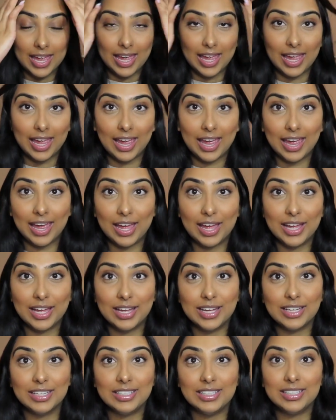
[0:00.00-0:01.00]

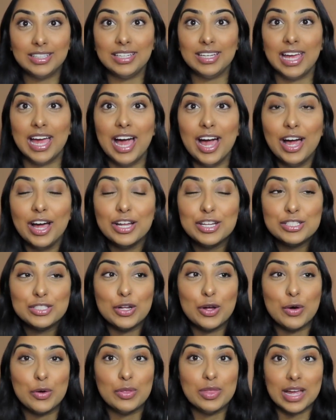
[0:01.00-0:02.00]
And yeah,
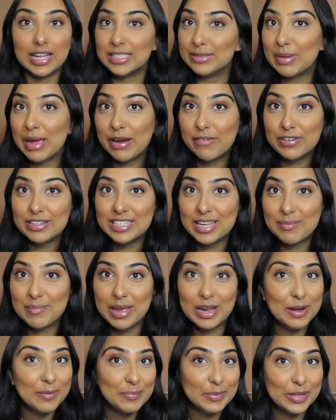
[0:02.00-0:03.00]
so that's my everyday
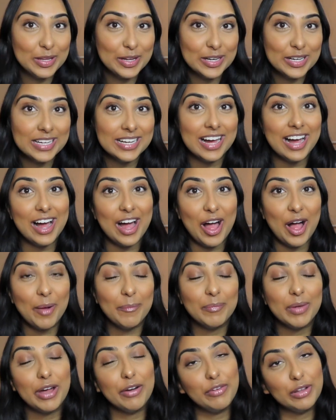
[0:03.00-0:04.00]
makeup look.
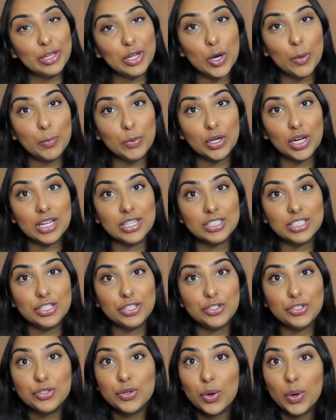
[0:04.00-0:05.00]
Um, I really hope you guys
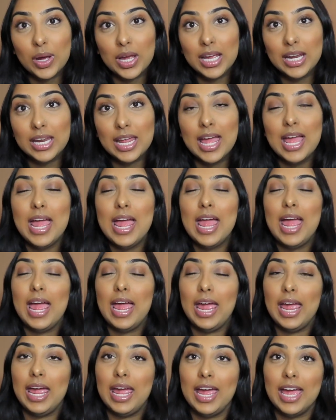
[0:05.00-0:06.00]
enjoyed.
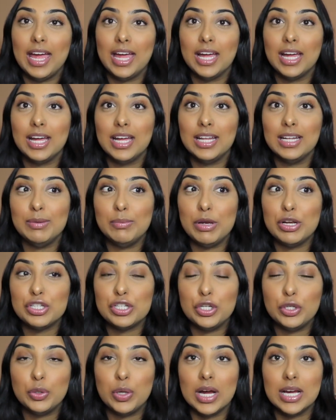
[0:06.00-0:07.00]
And make
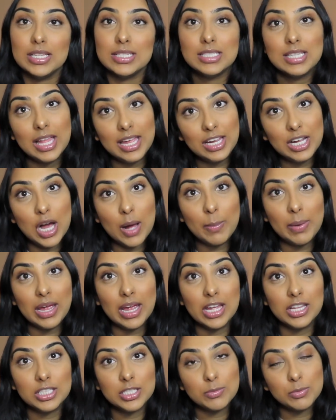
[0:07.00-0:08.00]
sure you guys like,
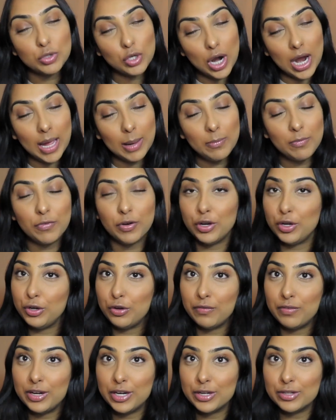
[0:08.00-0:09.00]
comment, and subscribe for
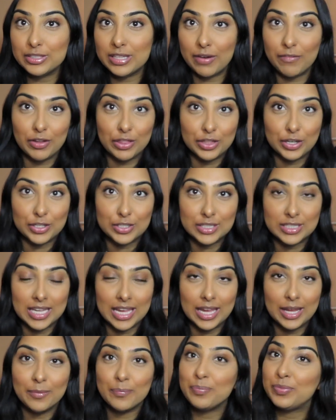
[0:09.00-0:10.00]
new videos every
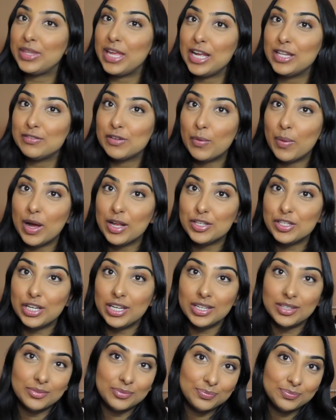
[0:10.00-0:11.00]
Thursday. Thanks for
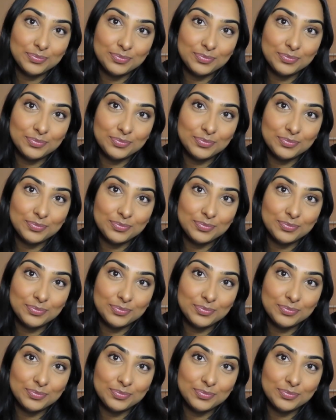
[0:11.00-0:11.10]
watching.